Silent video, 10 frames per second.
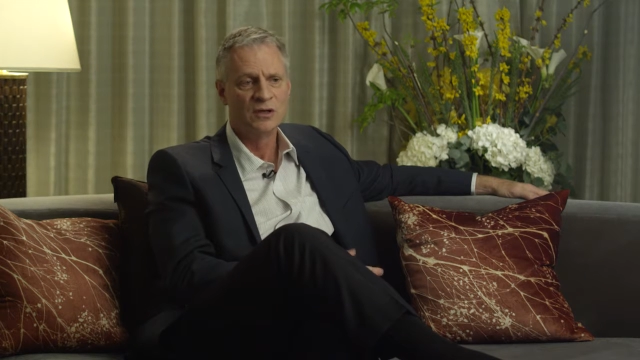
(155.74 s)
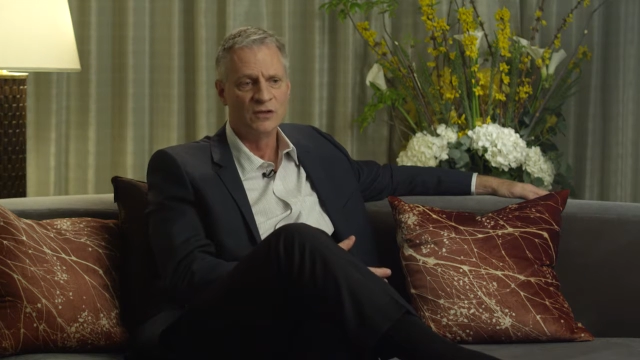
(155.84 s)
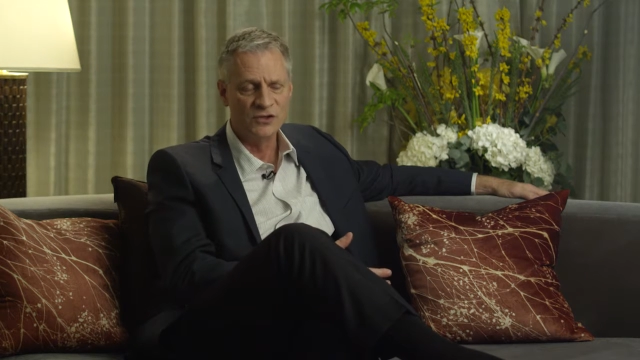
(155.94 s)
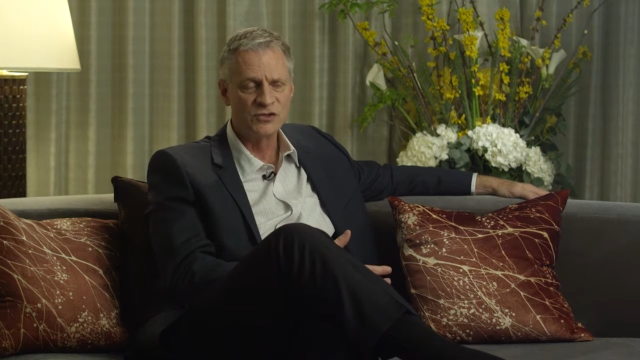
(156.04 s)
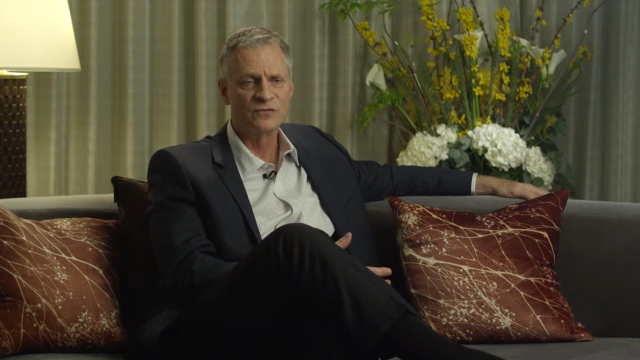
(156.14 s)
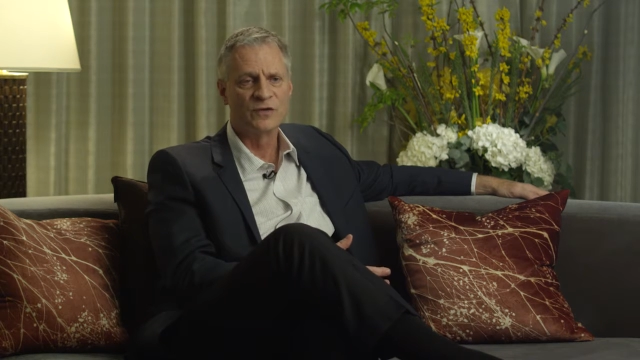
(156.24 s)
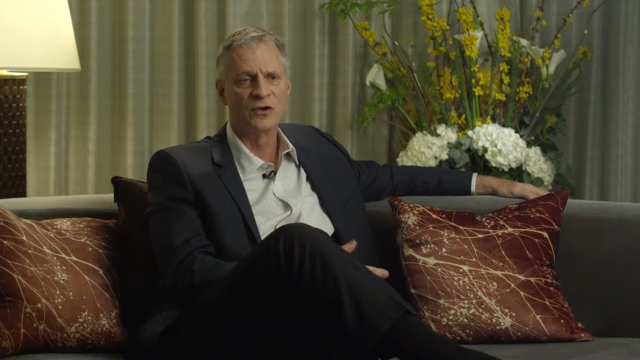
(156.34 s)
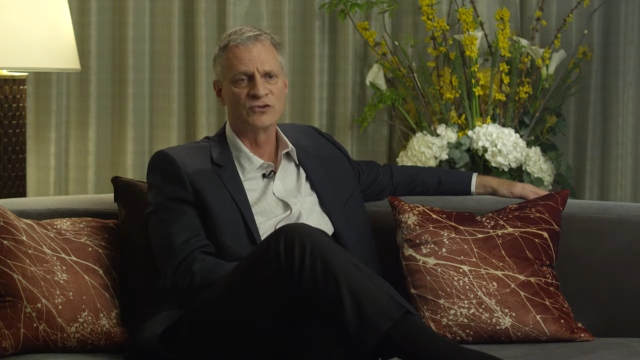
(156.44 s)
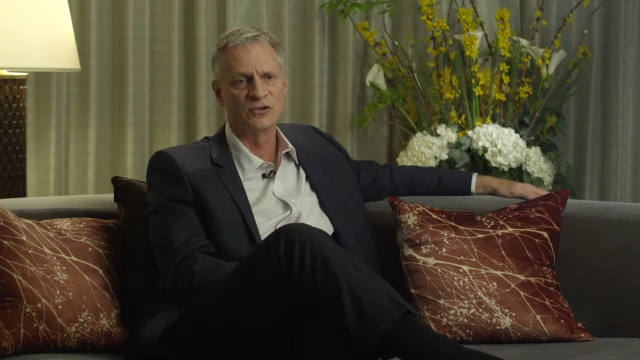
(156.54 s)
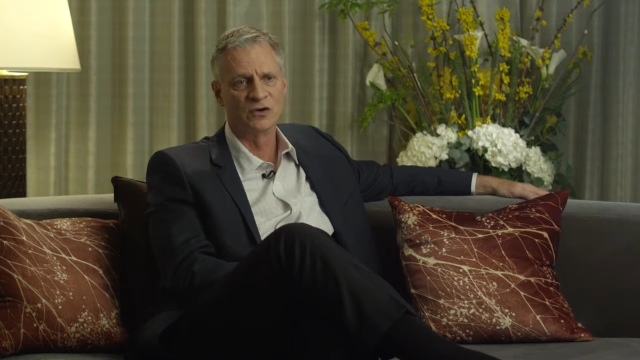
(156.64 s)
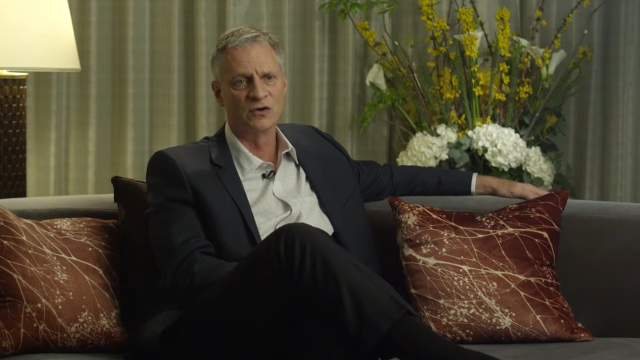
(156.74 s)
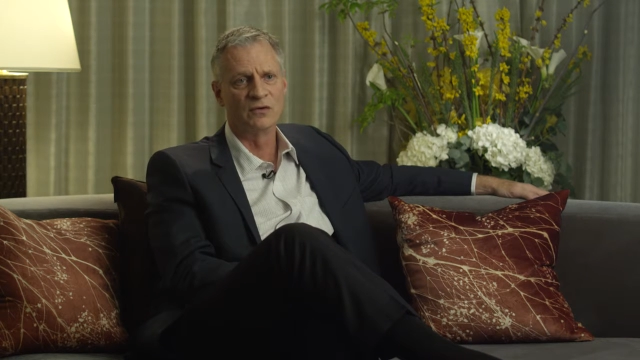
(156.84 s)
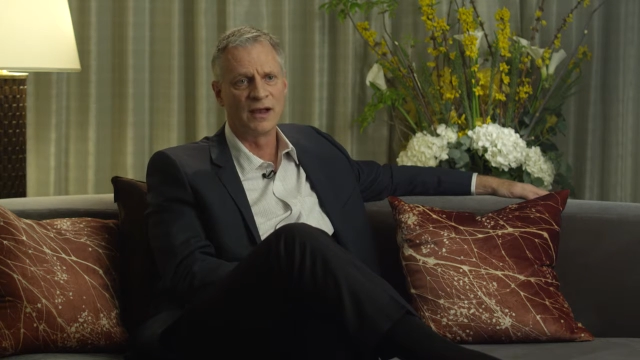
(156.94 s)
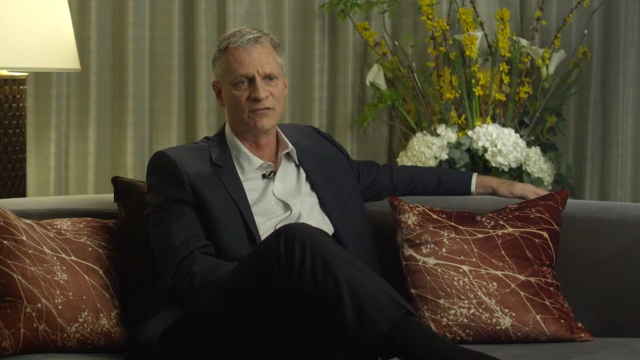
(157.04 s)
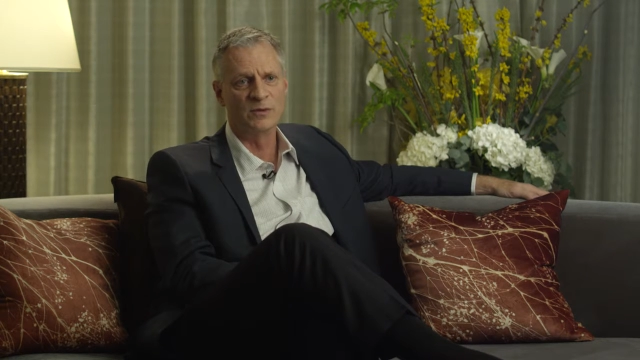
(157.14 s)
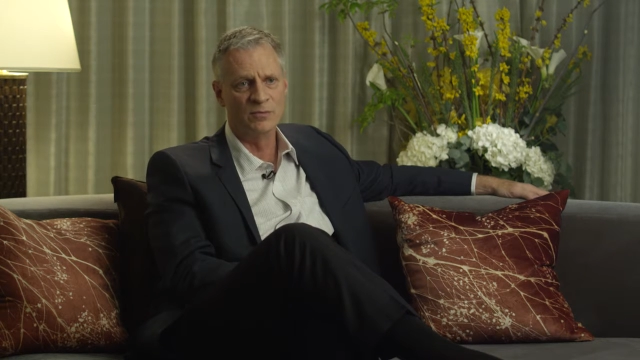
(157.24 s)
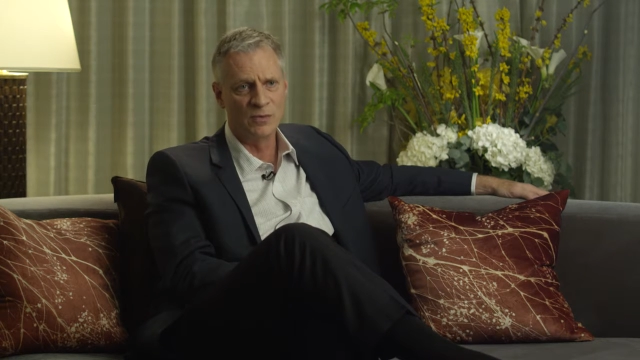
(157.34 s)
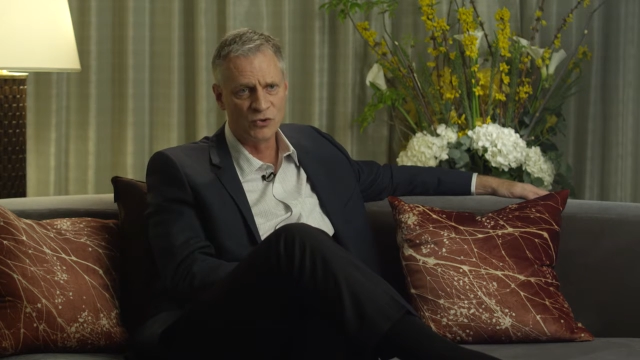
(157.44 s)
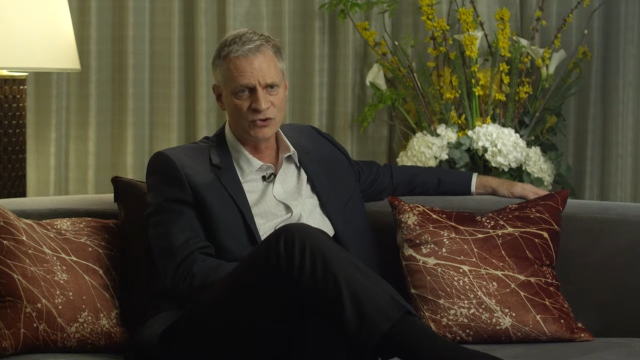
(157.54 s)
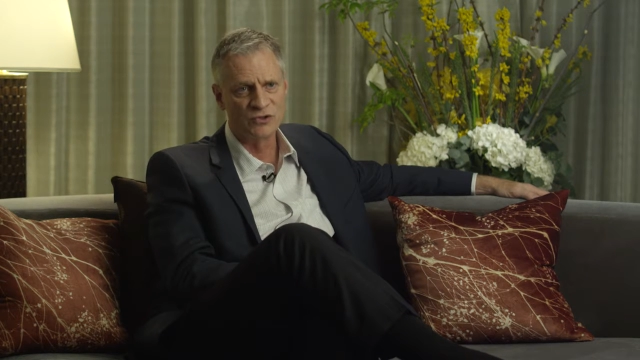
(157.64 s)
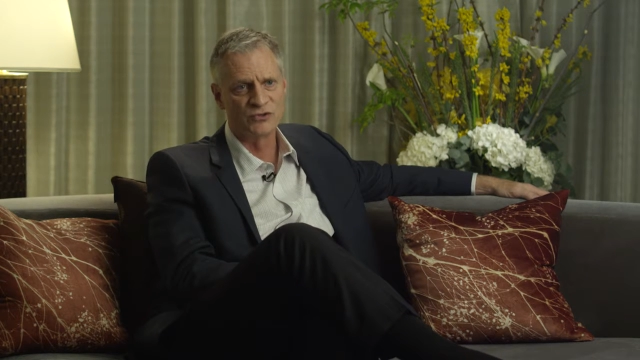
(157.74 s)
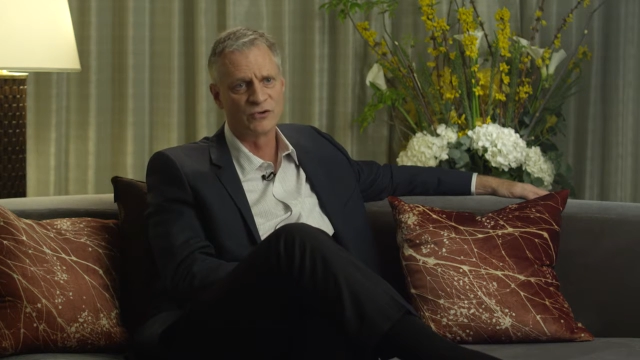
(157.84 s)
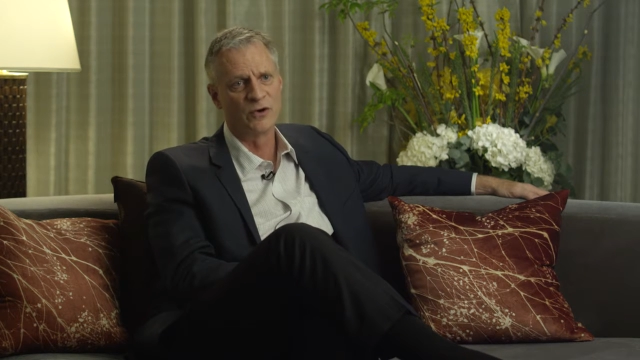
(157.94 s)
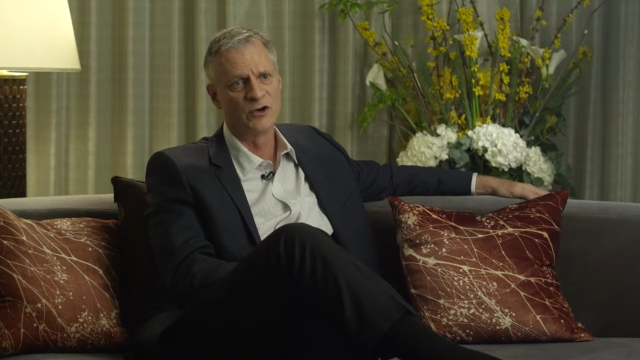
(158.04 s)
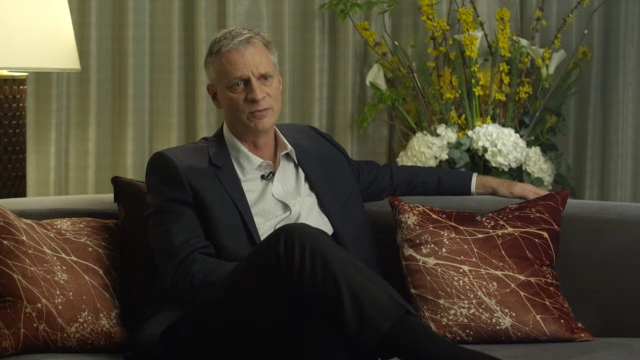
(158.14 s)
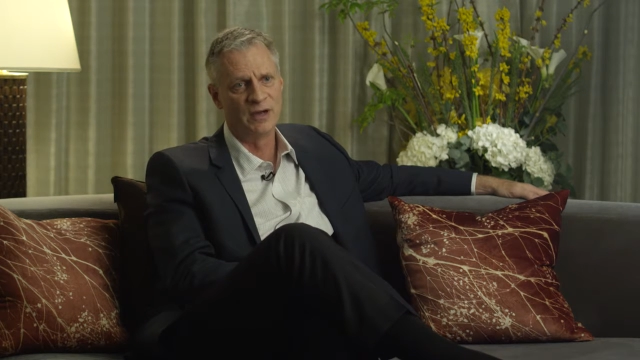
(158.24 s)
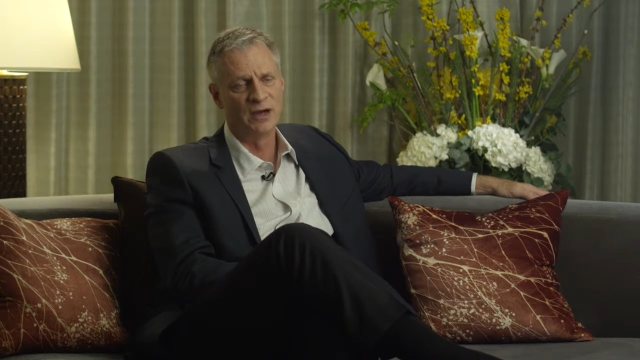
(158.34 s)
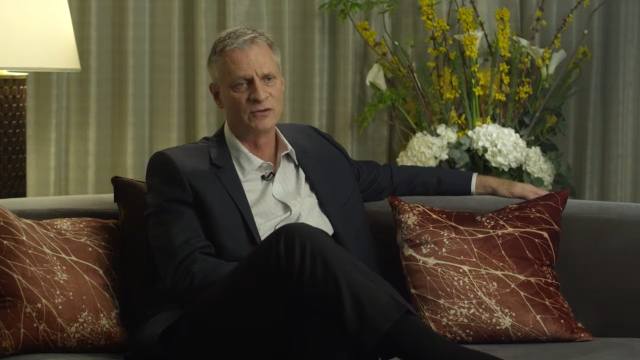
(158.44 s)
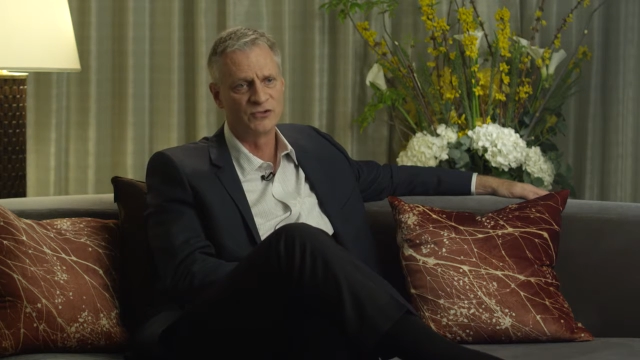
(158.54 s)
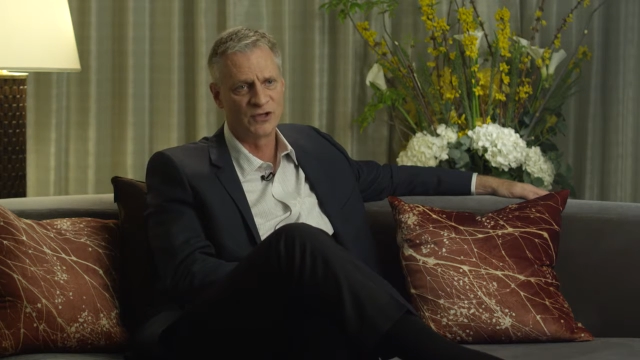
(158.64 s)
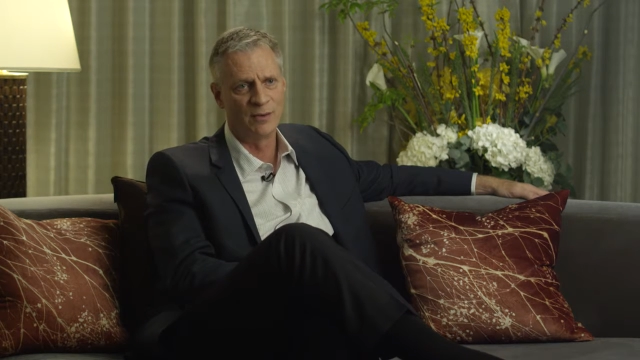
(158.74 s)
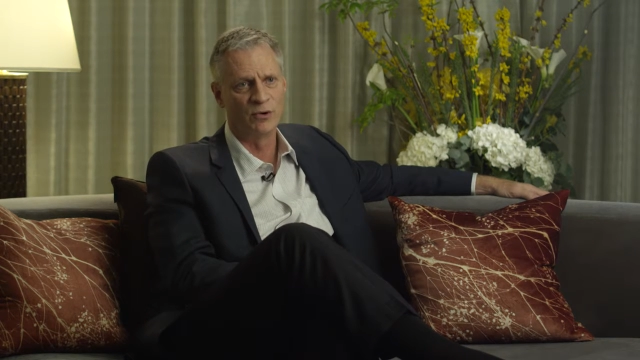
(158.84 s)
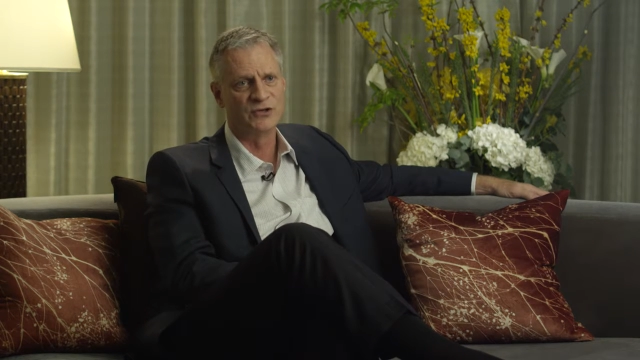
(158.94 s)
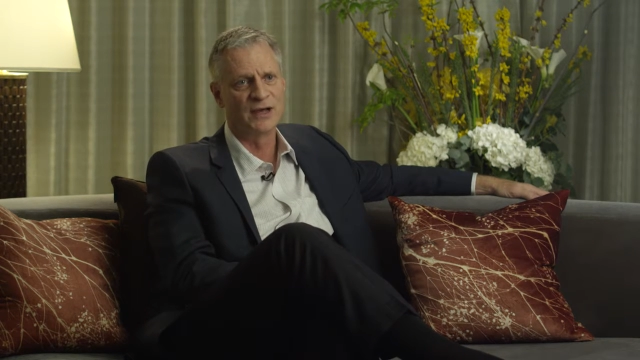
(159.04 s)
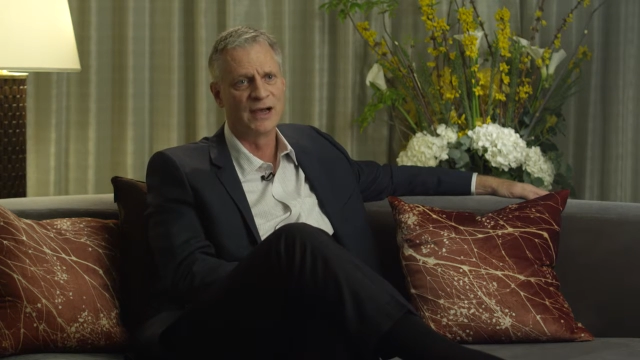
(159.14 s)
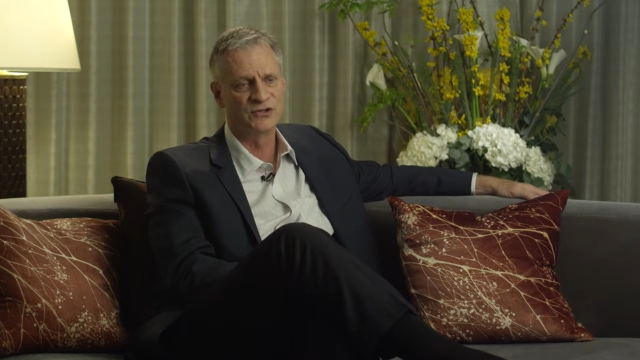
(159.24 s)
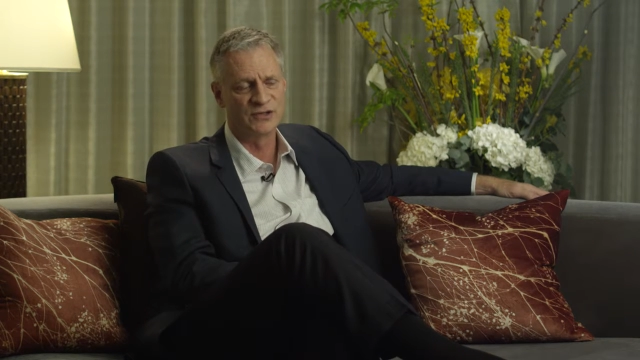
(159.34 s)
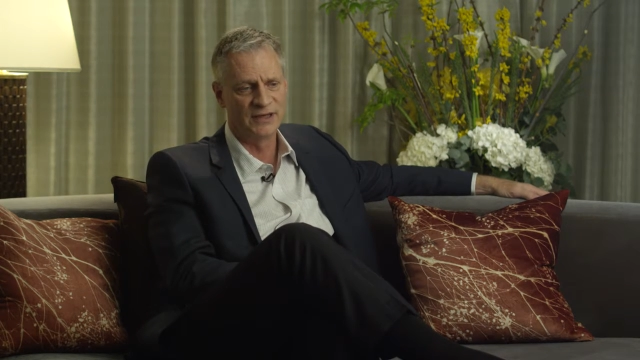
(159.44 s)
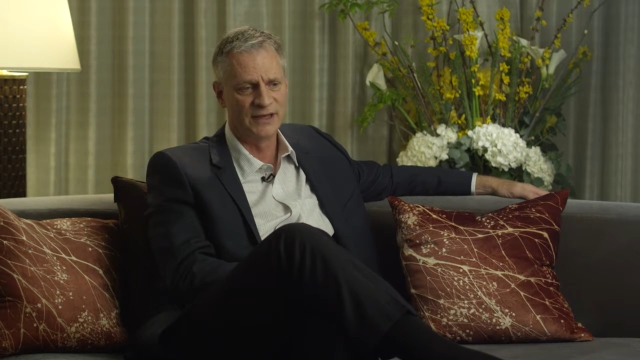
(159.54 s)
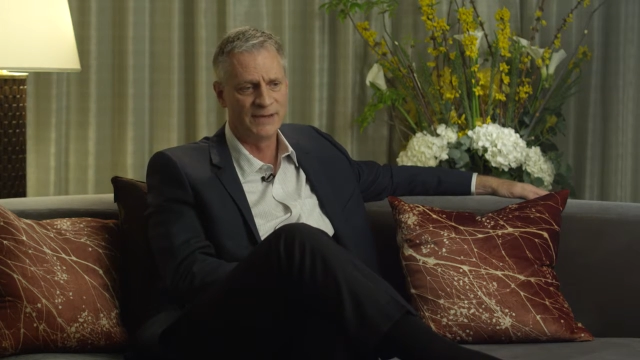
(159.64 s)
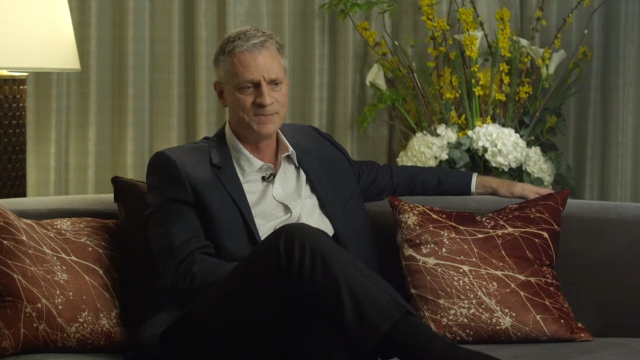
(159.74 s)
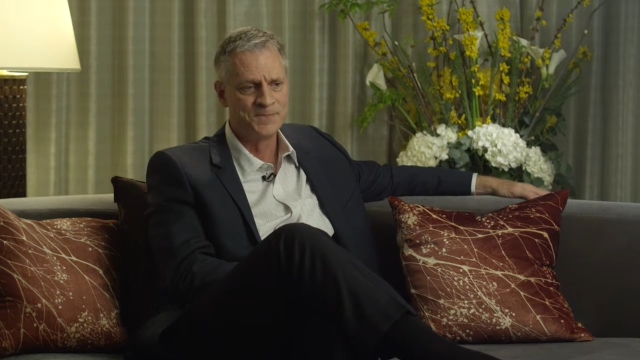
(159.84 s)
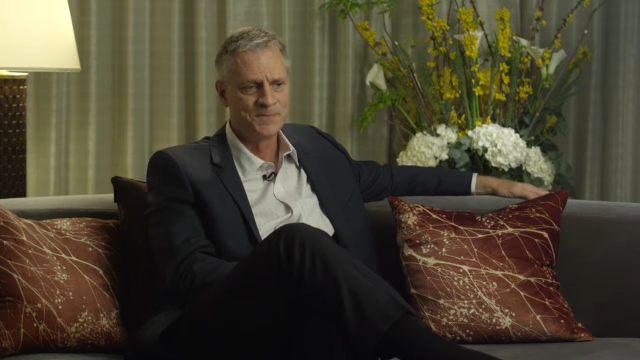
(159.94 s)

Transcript: These are the folks that have to be most concerned about cyber attacks today.